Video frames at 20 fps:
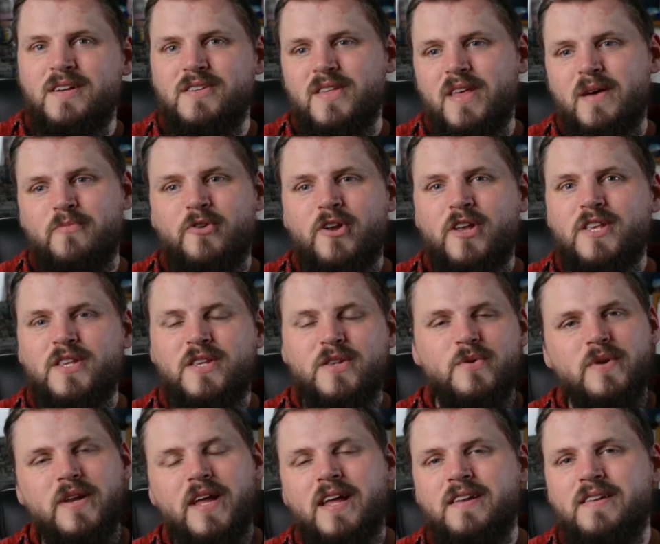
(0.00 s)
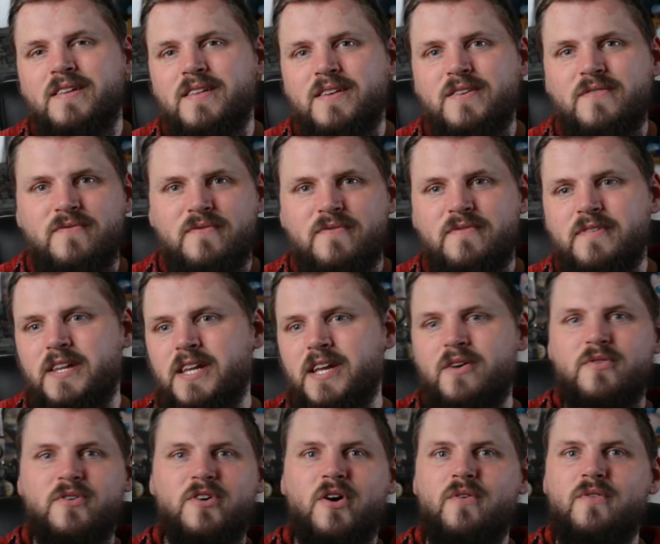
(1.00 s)
That brings us to an end of this
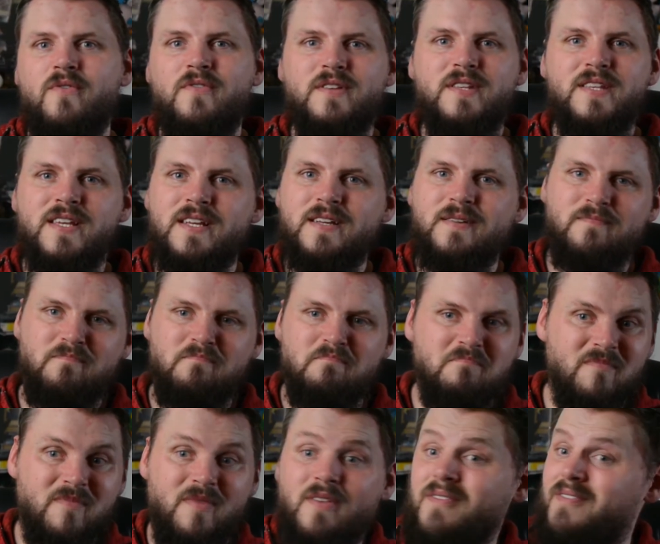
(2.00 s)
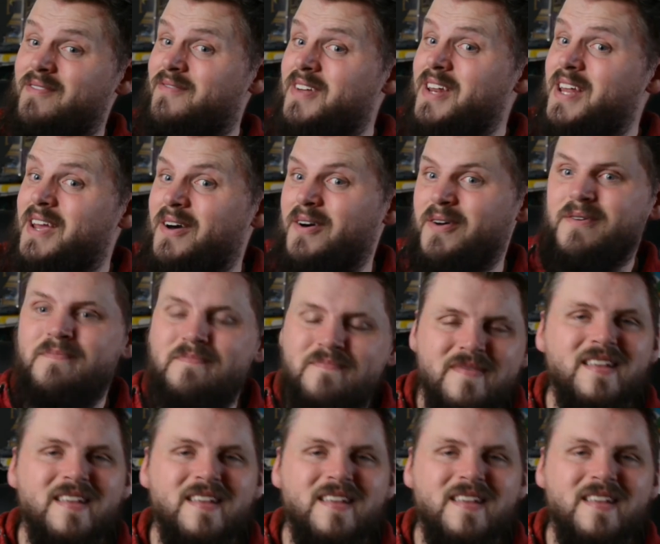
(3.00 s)
video conferencing video.